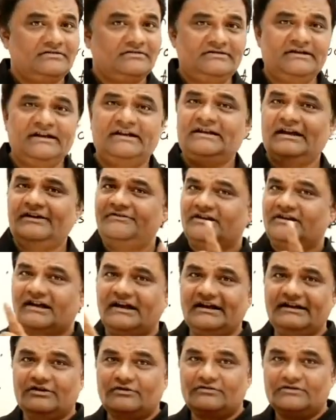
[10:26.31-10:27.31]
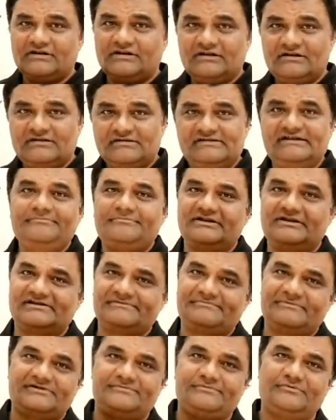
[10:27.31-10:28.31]
Then I will write down a C++
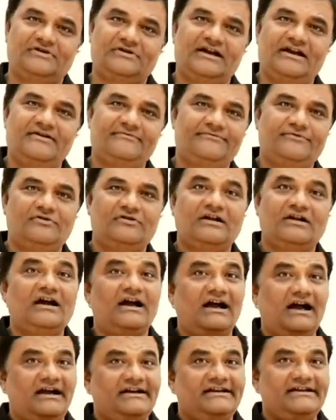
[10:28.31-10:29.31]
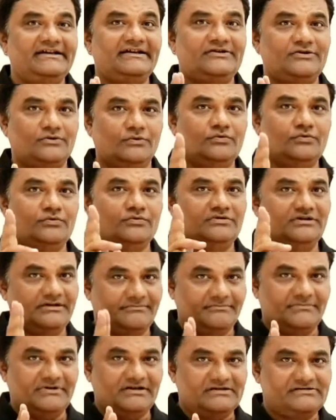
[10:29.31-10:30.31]
program for adding two
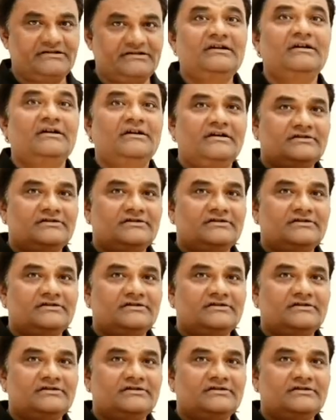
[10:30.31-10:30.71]
numbers.